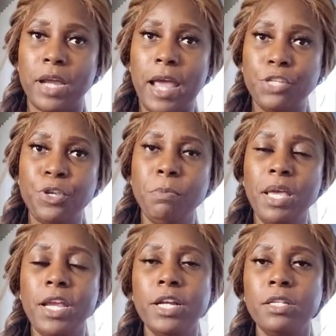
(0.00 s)
I treat my
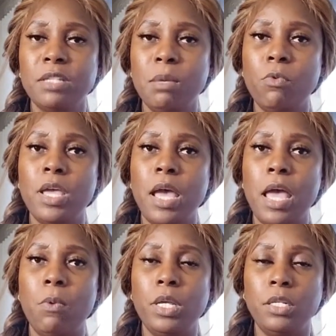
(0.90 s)
hair the same way I
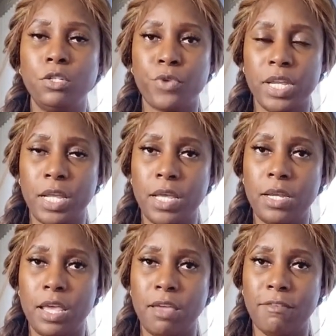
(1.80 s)
would treat it
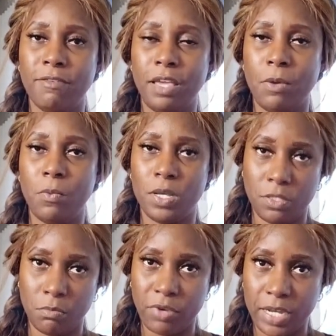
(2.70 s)
if it
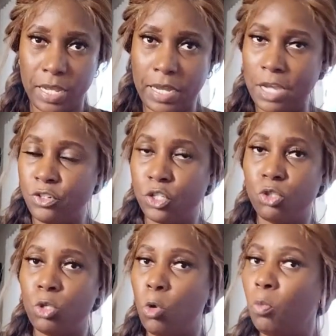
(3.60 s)
wasn't braided. I
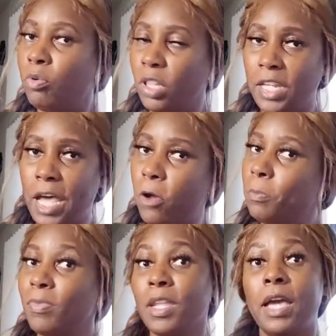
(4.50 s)
just don't pull it out
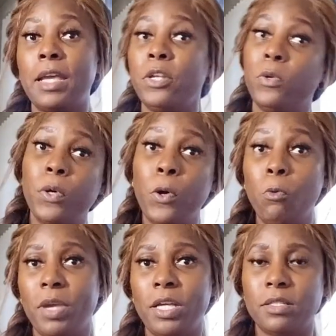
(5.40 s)
and I don't comb
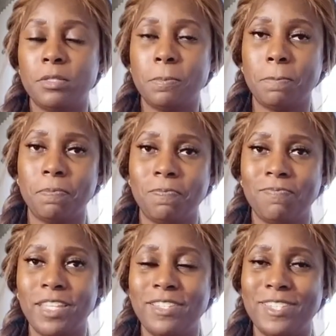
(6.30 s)
it.
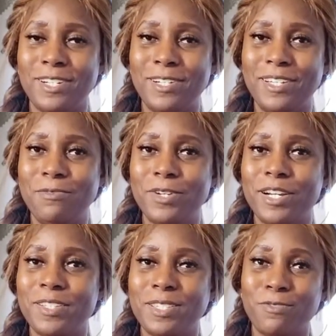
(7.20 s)
So it
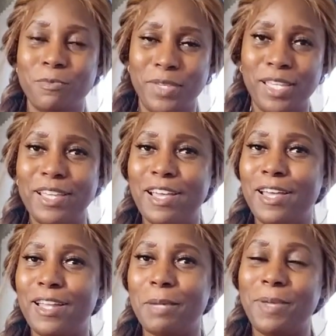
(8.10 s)
works for me,
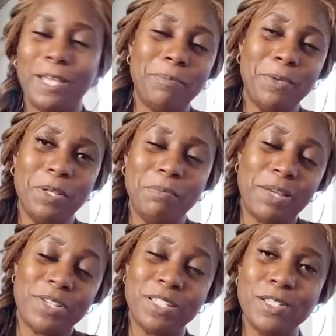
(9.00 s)
and I'm happy with my
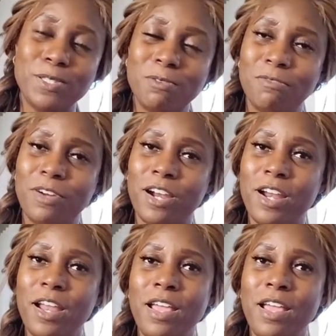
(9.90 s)
results so far.